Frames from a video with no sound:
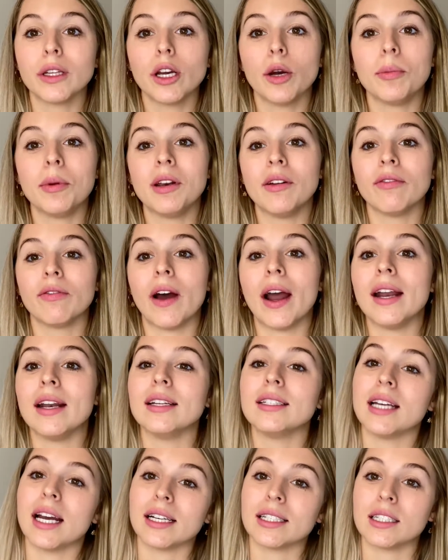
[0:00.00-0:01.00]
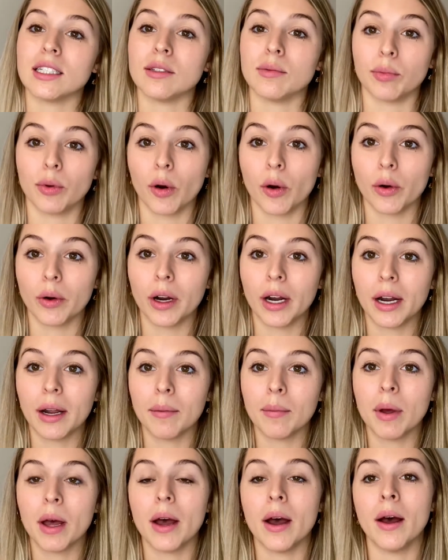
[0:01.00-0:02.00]
hoping to find a Texas
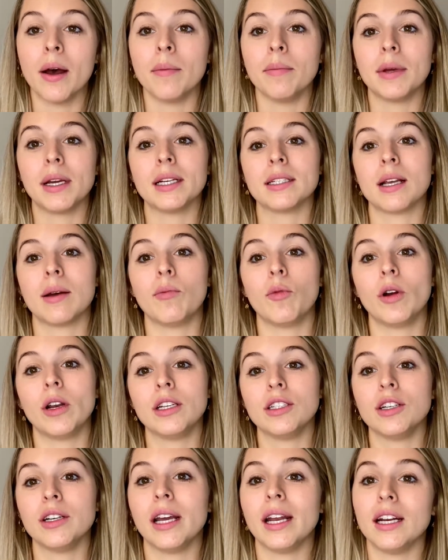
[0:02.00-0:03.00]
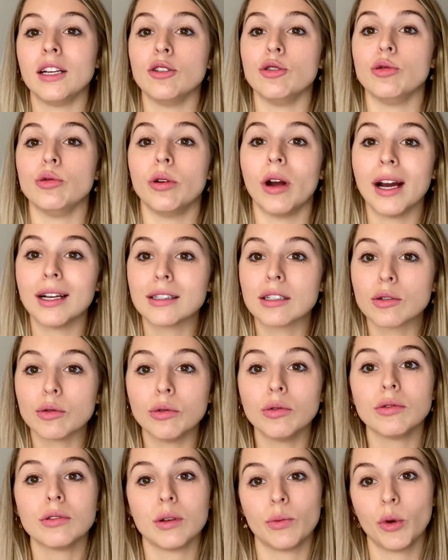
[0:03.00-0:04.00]
program because I'm wanting to get into grad
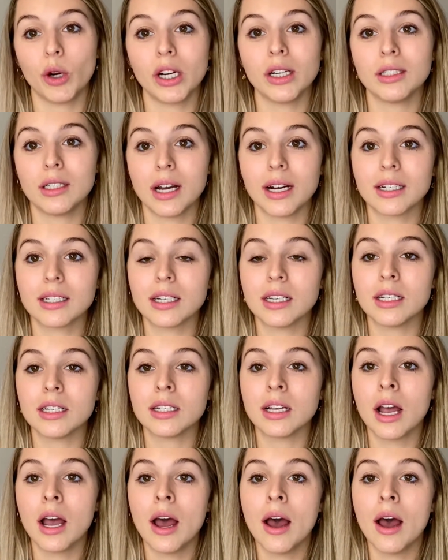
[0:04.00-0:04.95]
school somewhere in Texas.